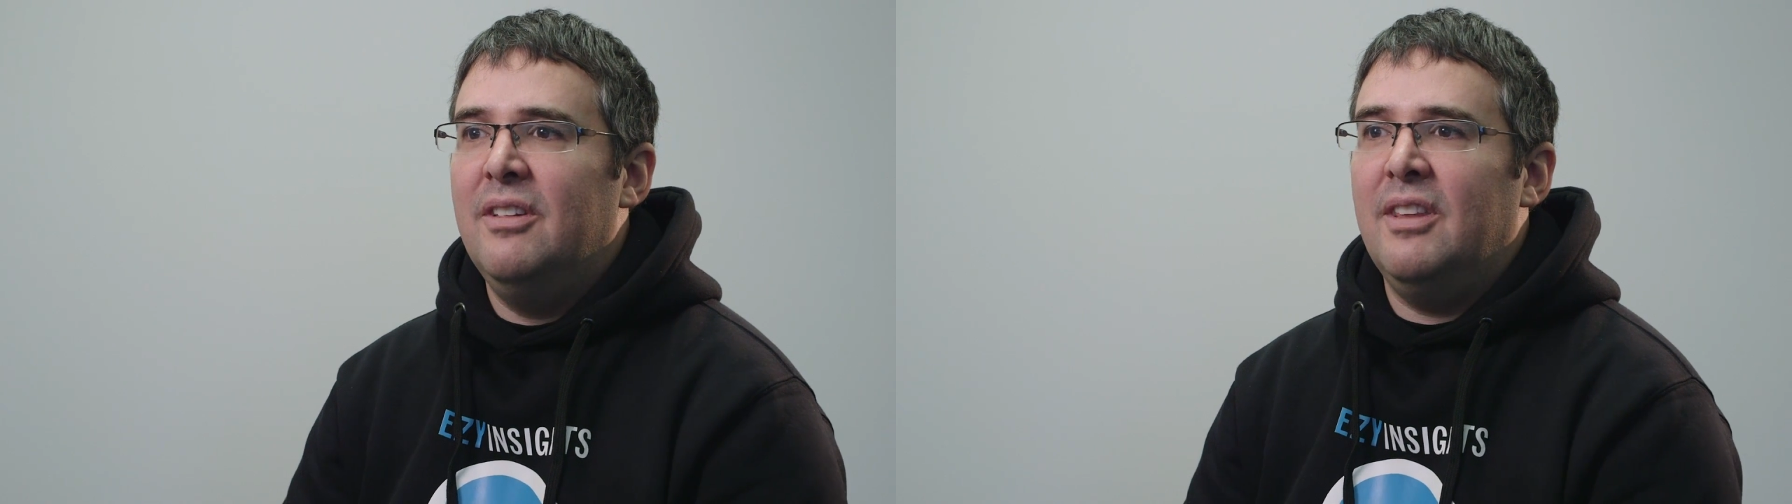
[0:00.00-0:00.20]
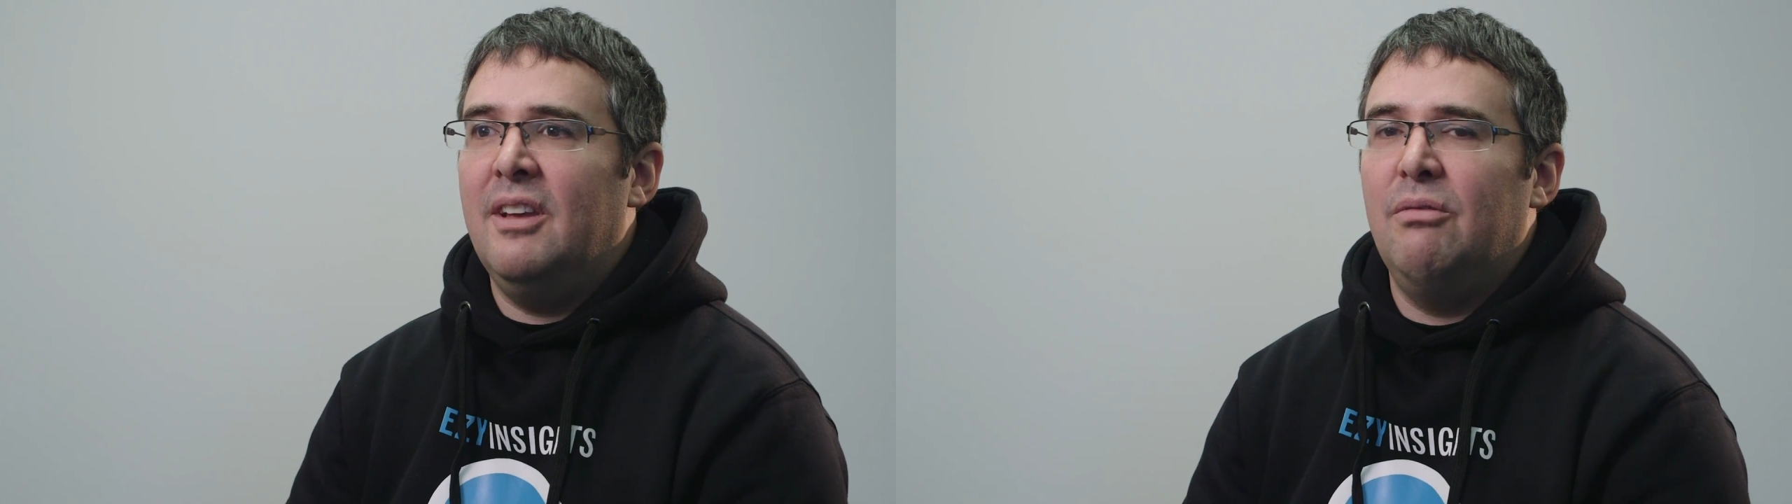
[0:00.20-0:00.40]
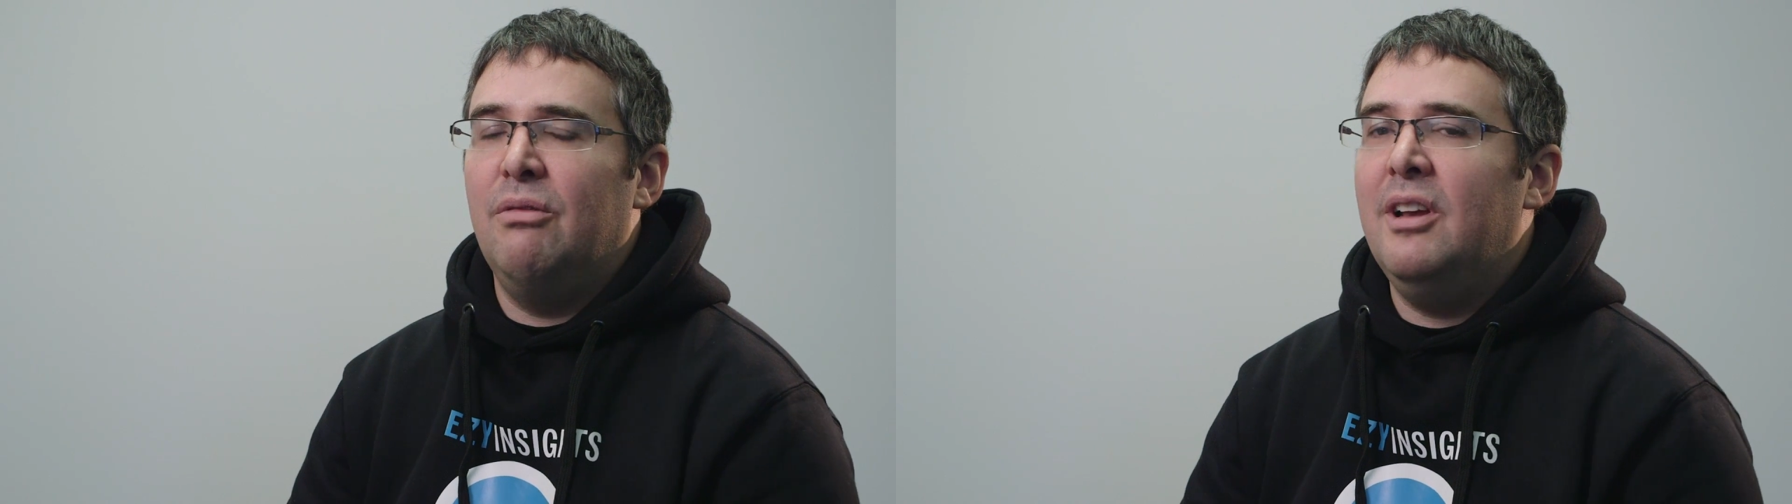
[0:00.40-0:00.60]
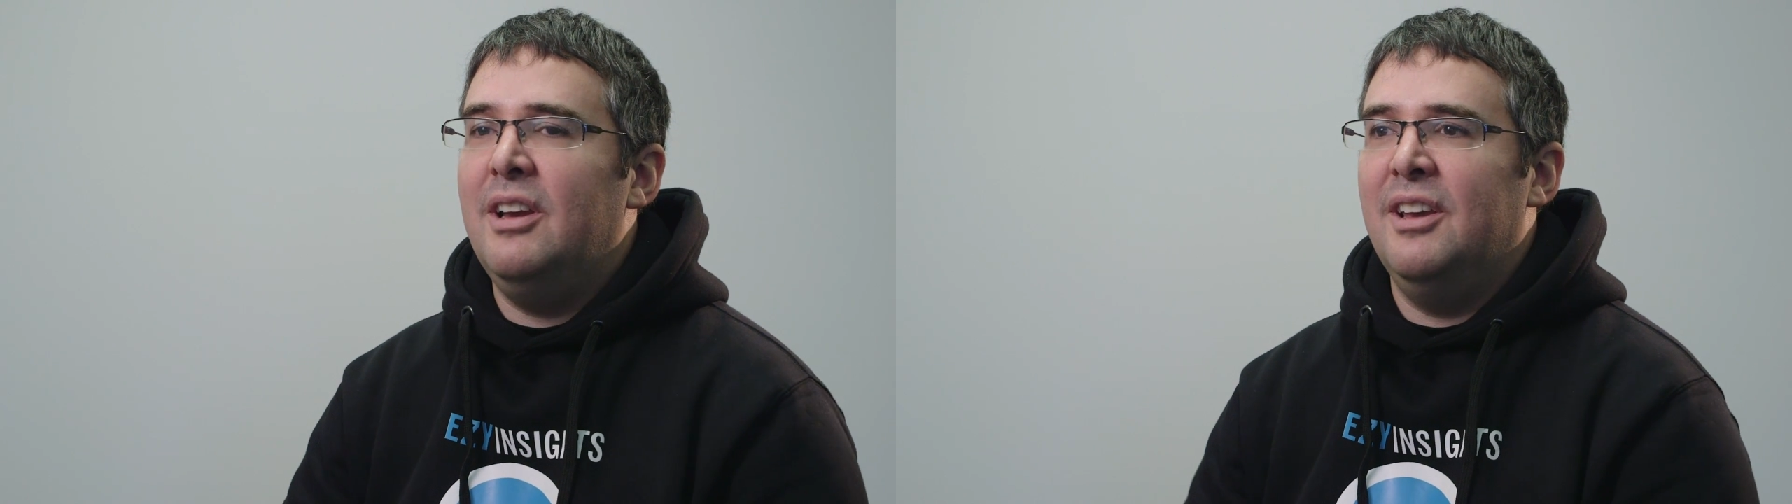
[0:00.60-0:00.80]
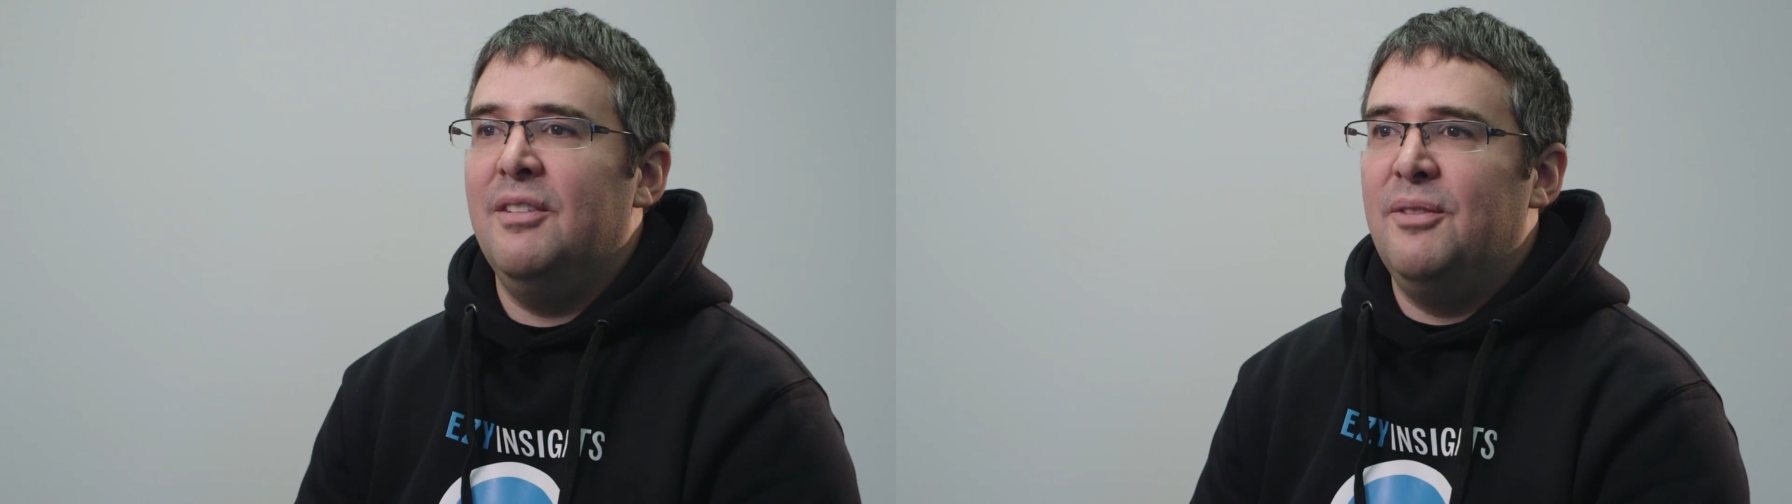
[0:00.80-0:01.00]
they
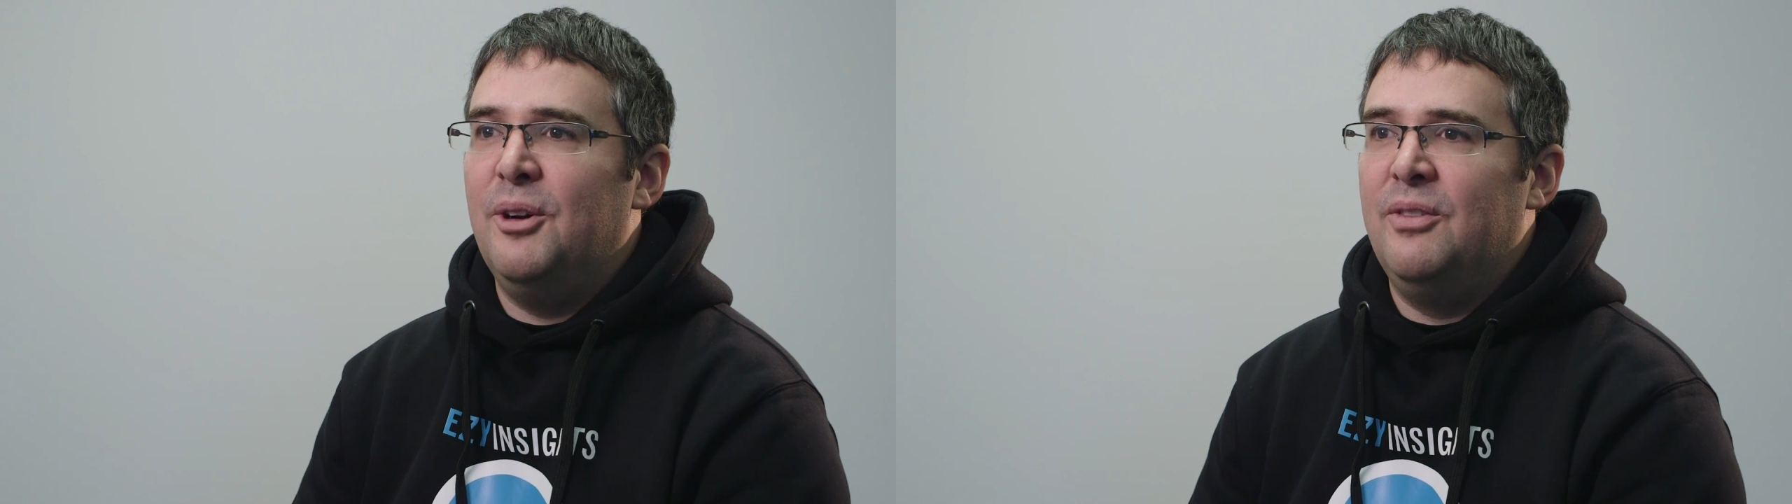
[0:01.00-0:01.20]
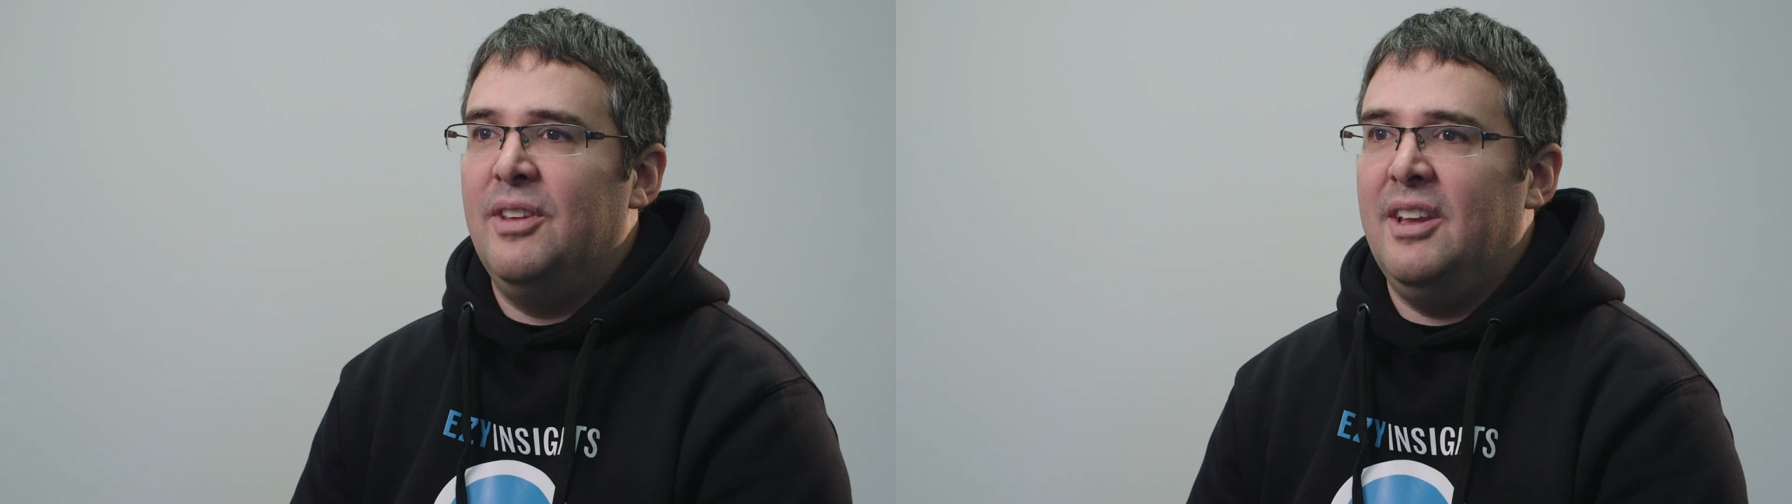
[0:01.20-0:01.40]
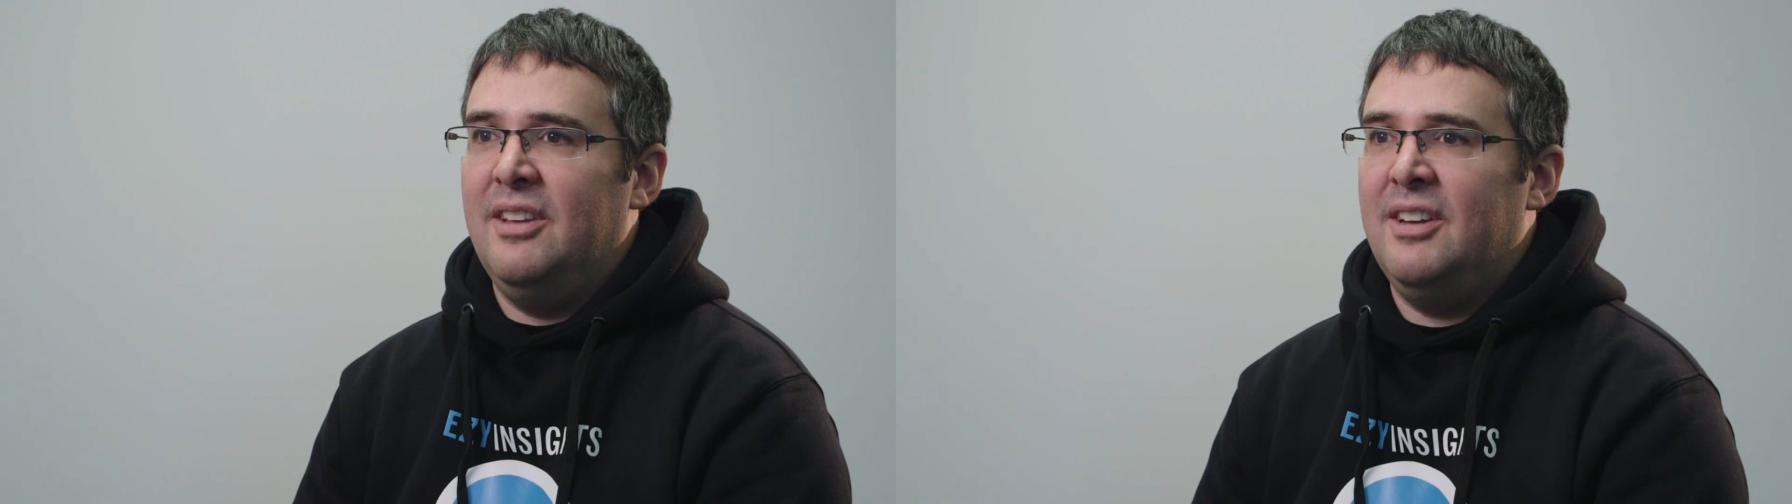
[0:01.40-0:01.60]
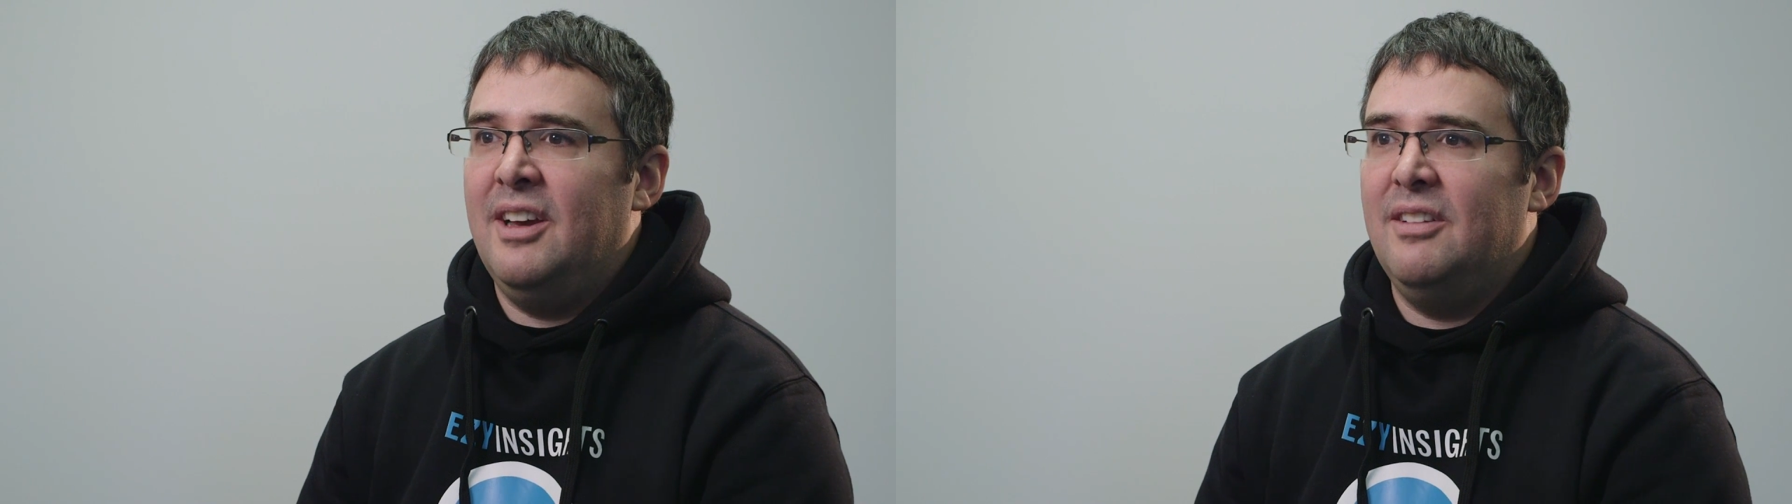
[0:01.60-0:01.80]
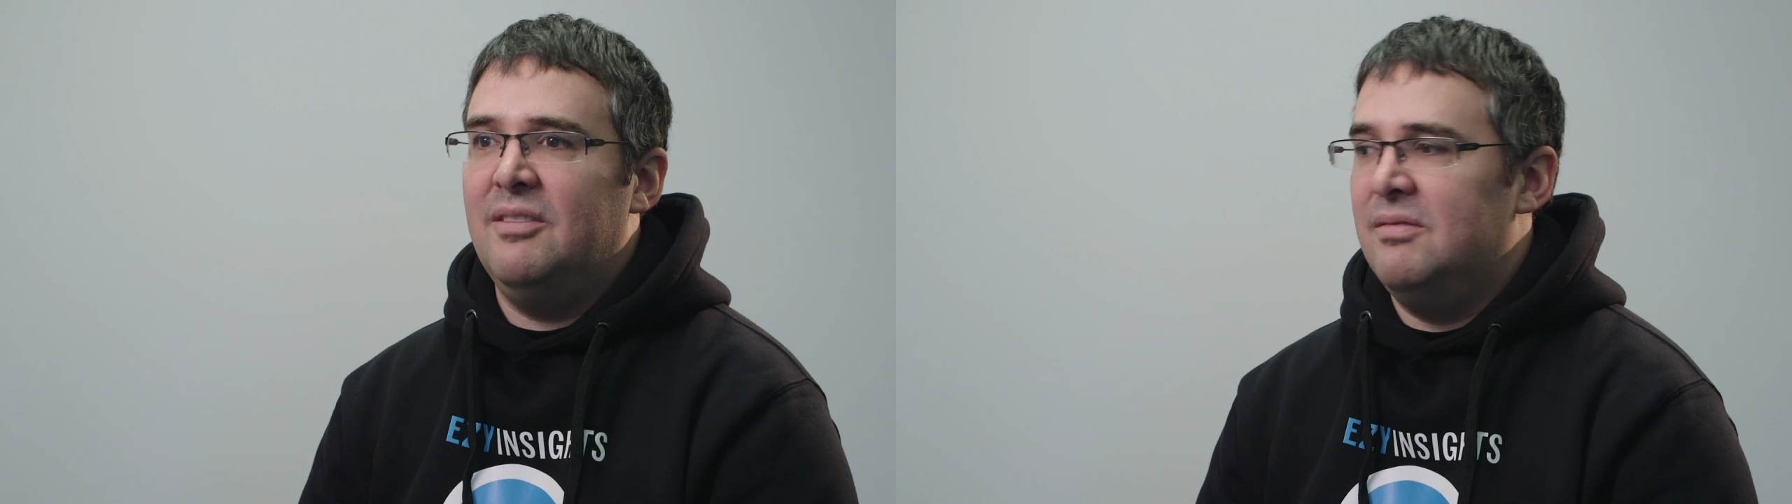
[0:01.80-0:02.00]
really get involved and they
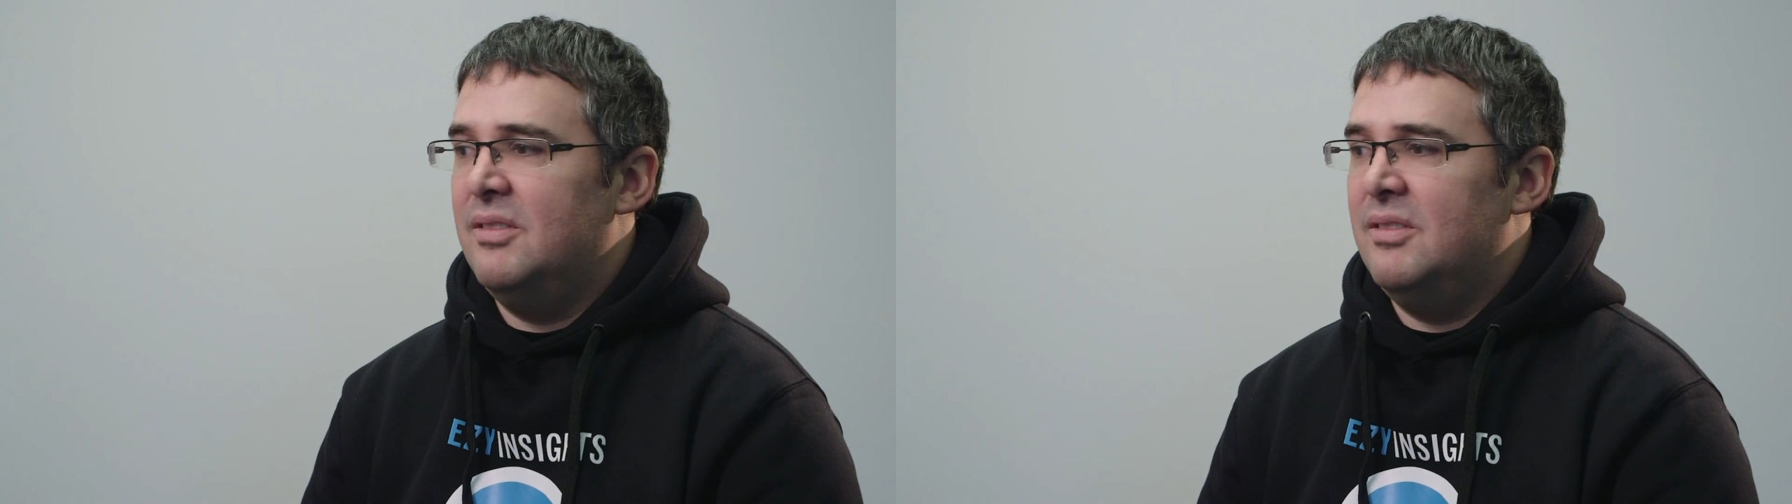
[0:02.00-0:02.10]
start